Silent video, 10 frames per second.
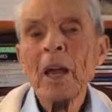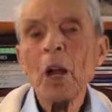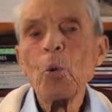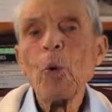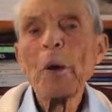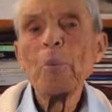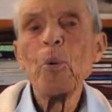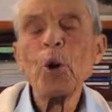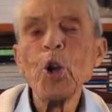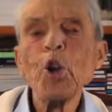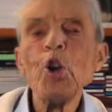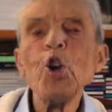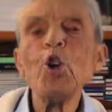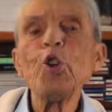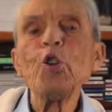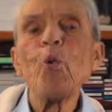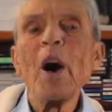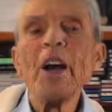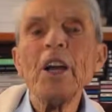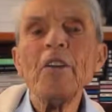And at one point, a huge
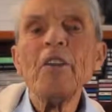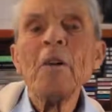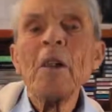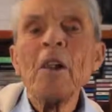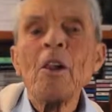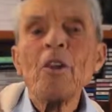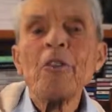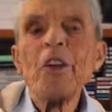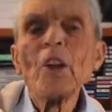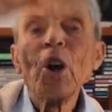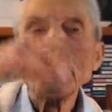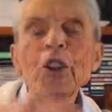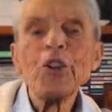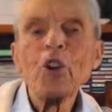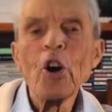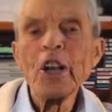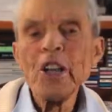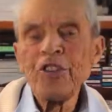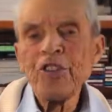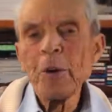wave fell on the
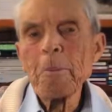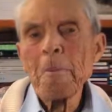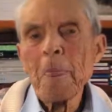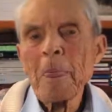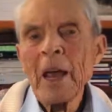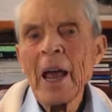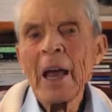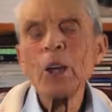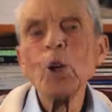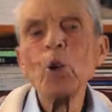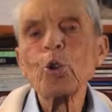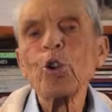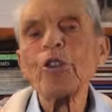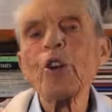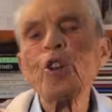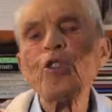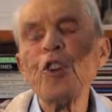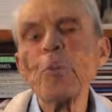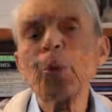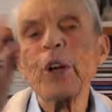tiny ship, and it looked as though the
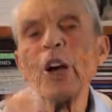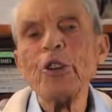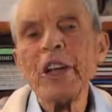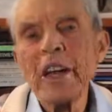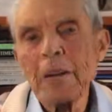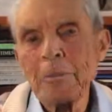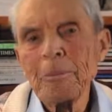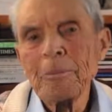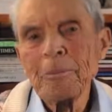ship would go down.